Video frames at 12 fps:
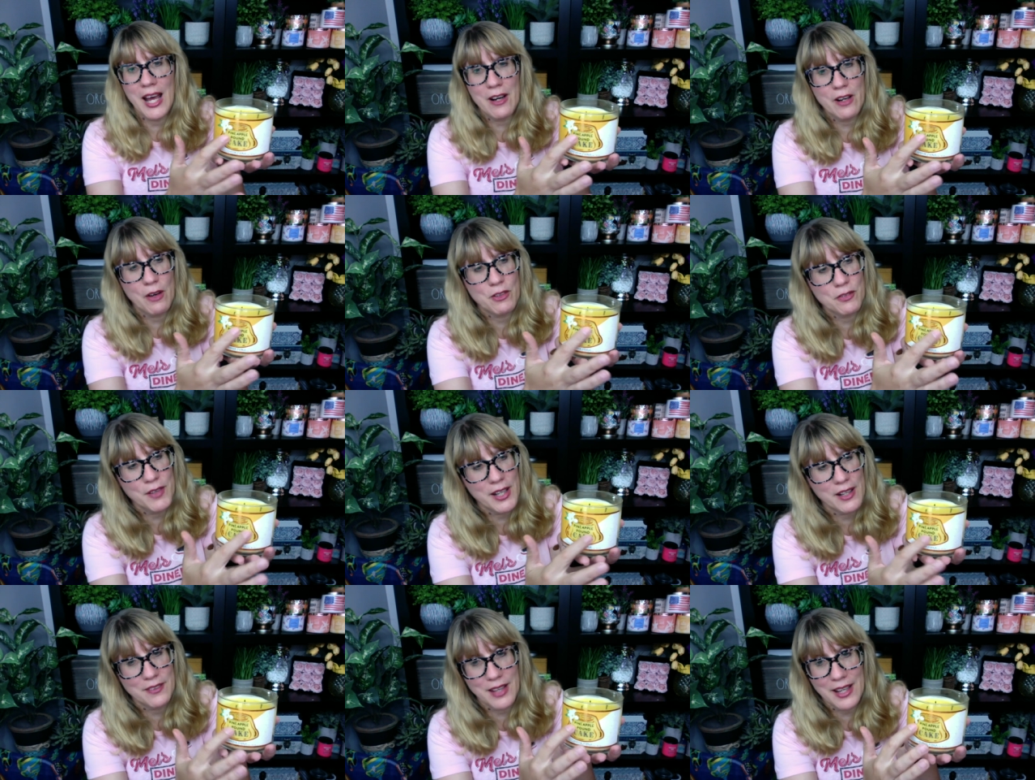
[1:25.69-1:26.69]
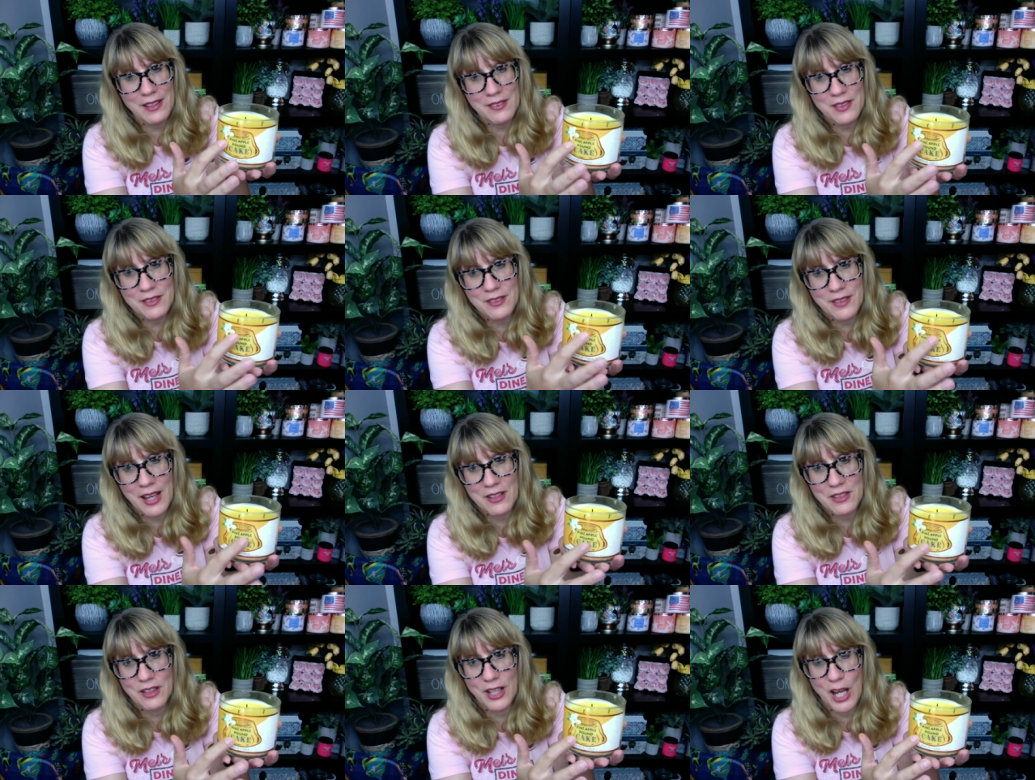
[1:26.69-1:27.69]
I don't know, it's funny because I guess this is
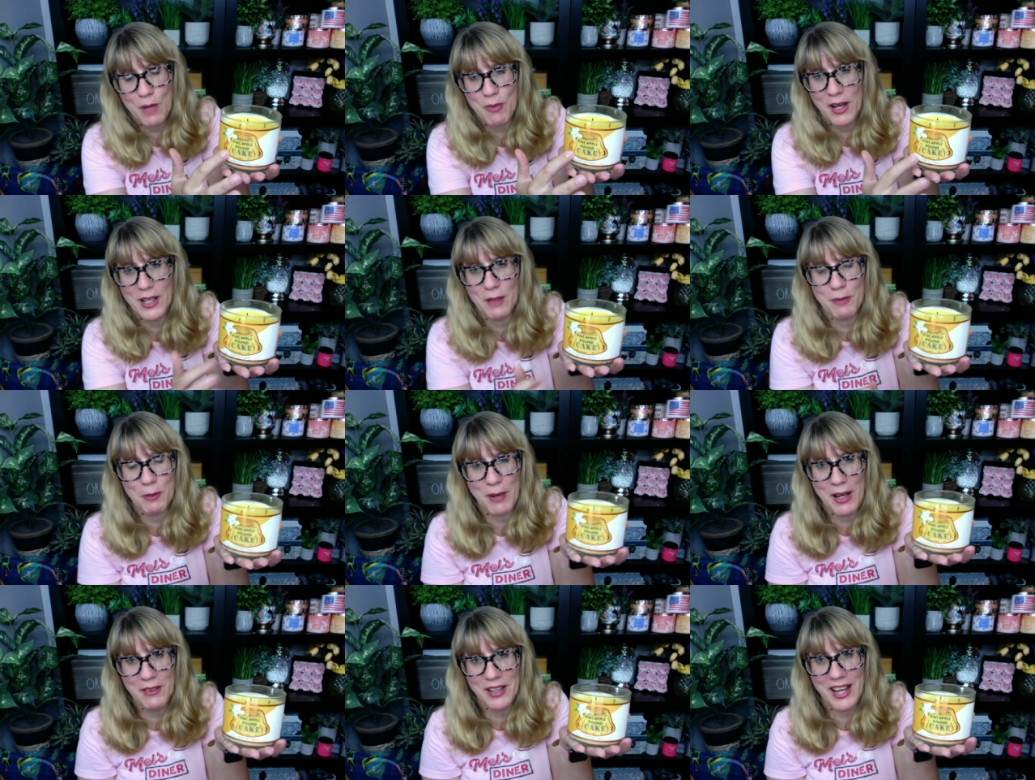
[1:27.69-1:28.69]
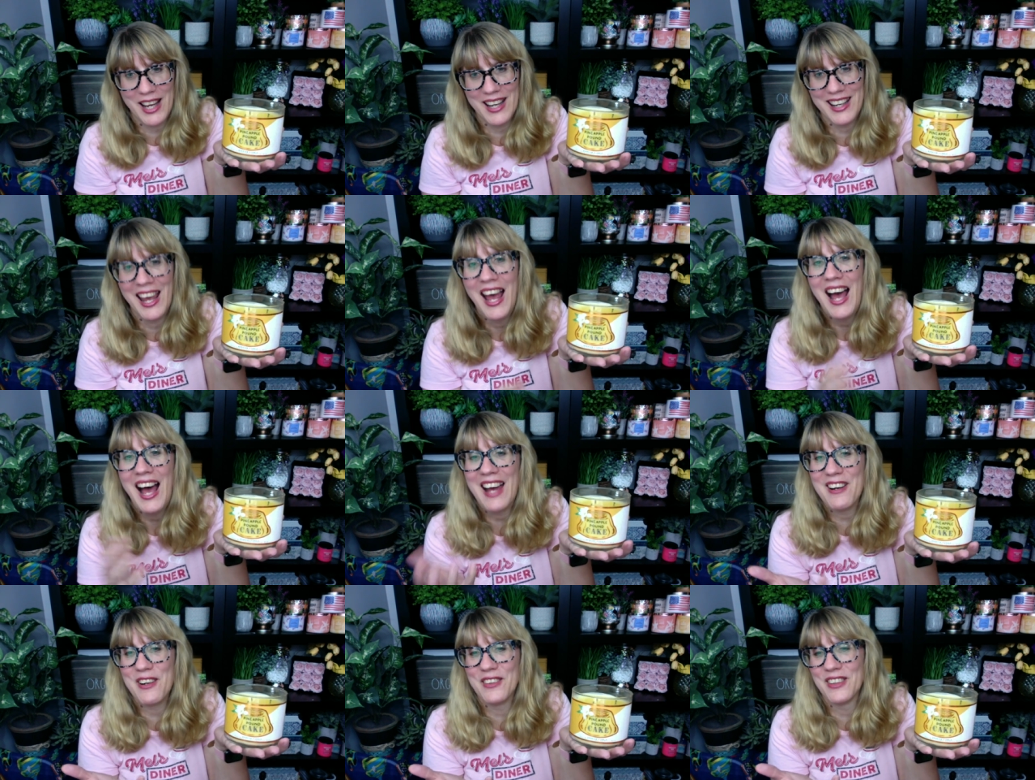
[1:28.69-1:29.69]
actually a pineapple pound cake. I
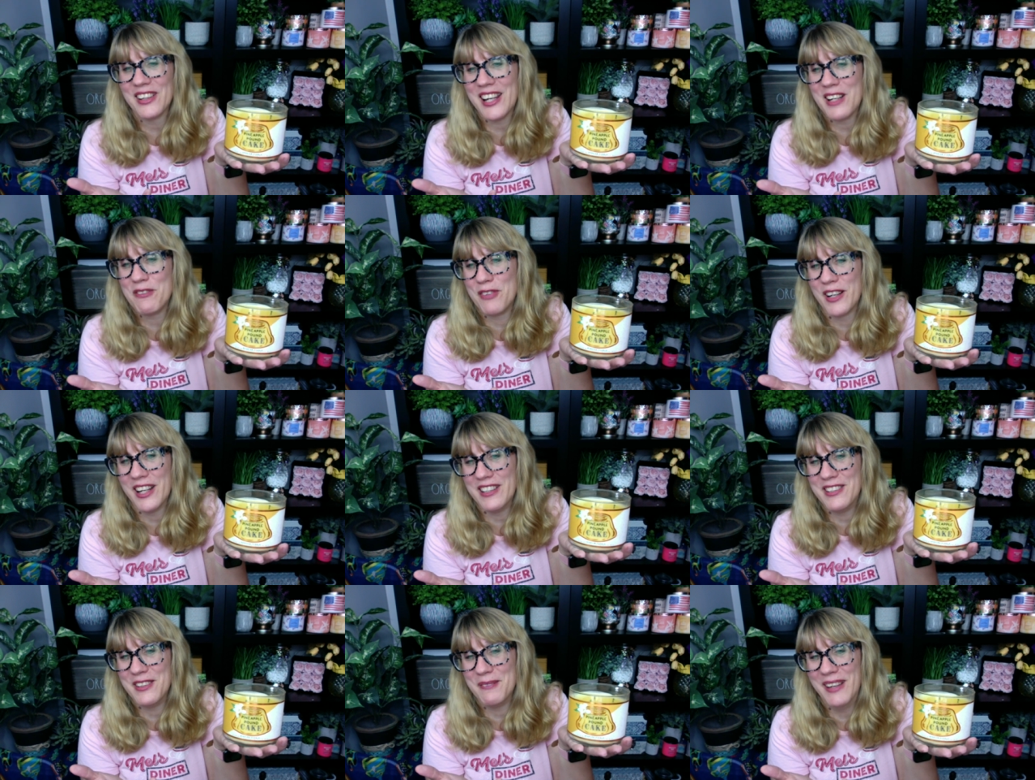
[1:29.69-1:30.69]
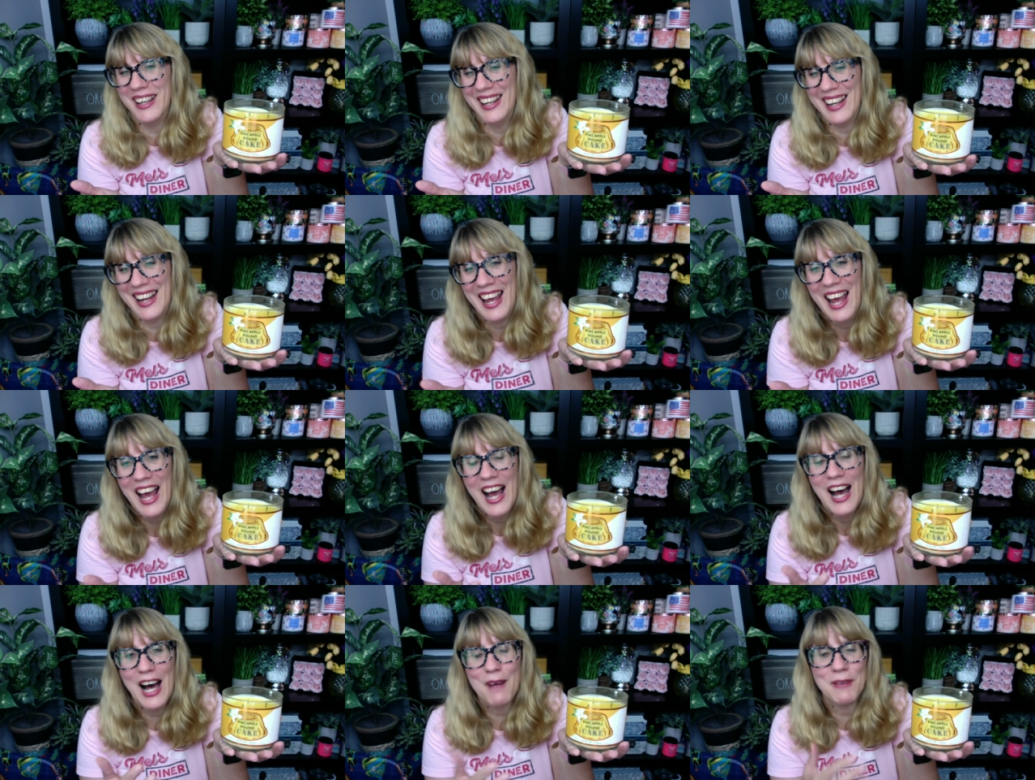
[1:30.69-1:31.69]
don't know, it looked kind of funny to me.
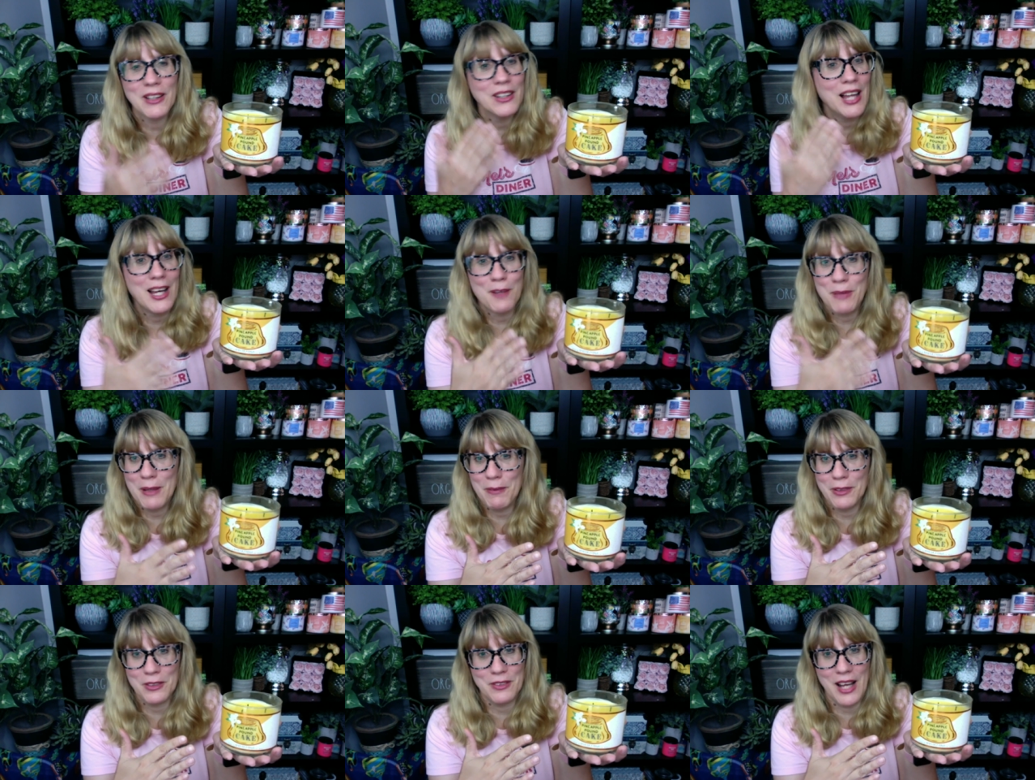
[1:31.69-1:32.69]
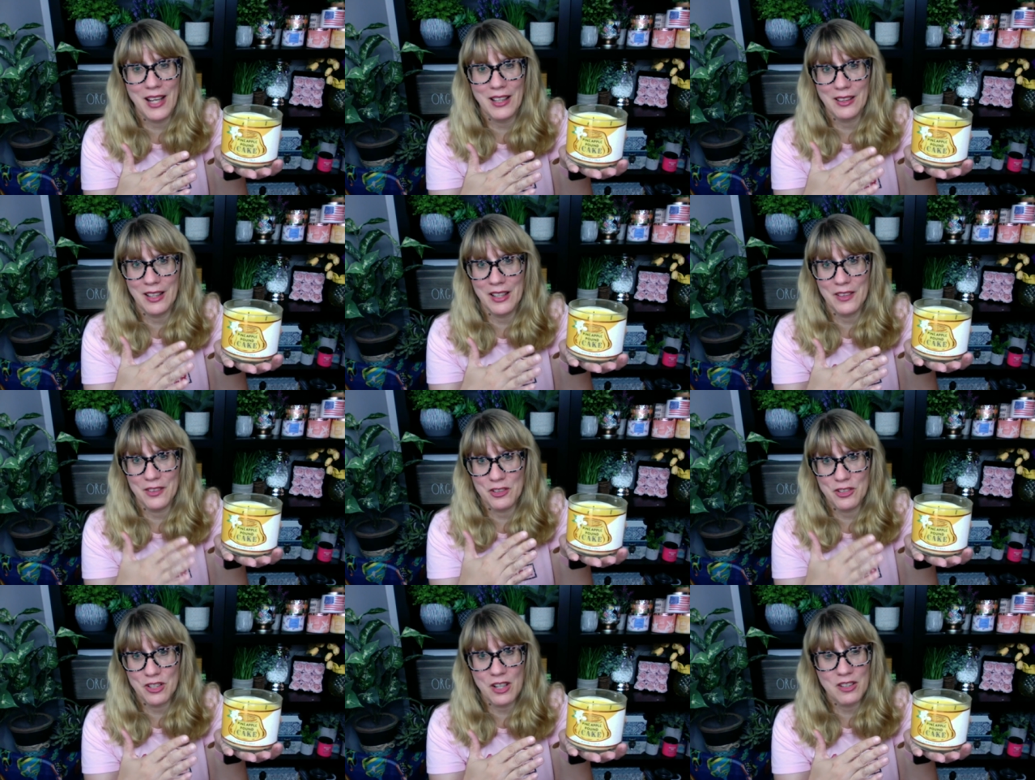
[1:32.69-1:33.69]
A lot of people do not like this
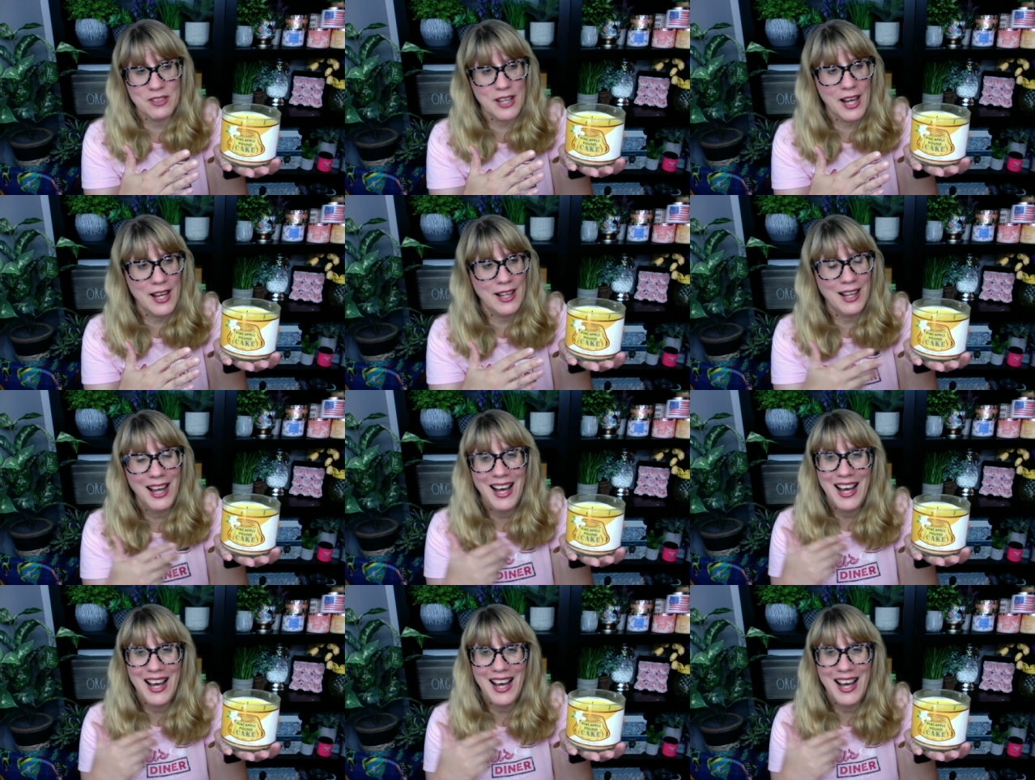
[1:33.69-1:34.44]
jar style.